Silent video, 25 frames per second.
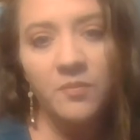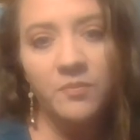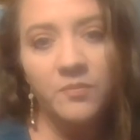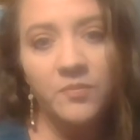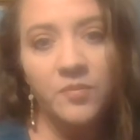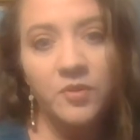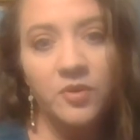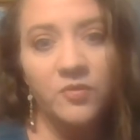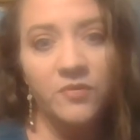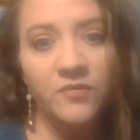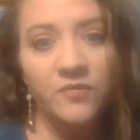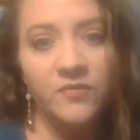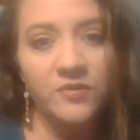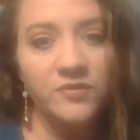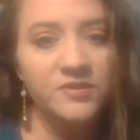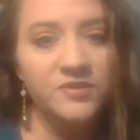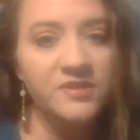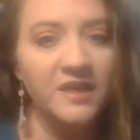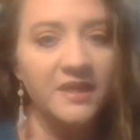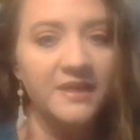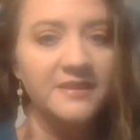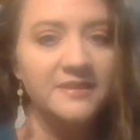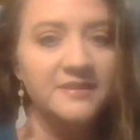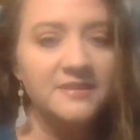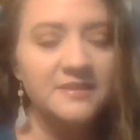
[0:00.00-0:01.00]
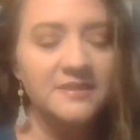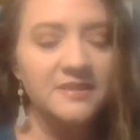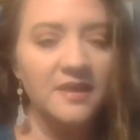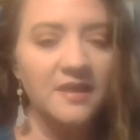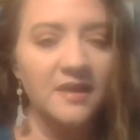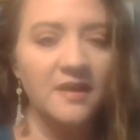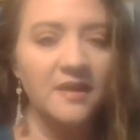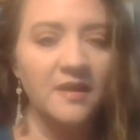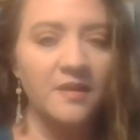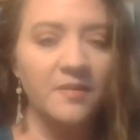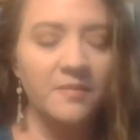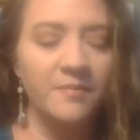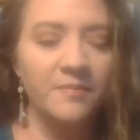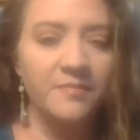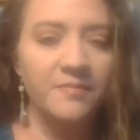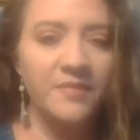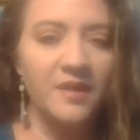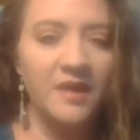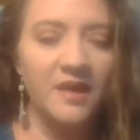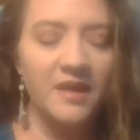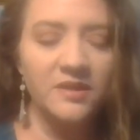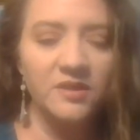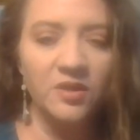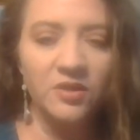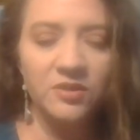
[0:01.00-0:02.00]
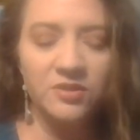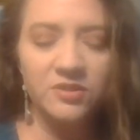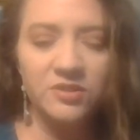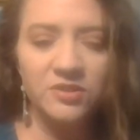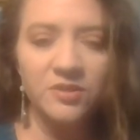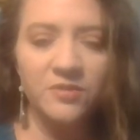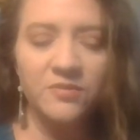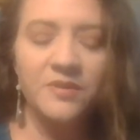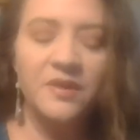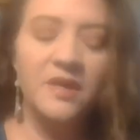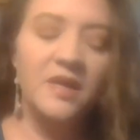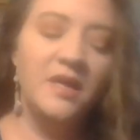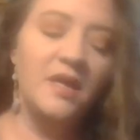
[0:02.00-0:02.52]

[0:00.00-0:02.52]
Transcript: book review sites that I talked to,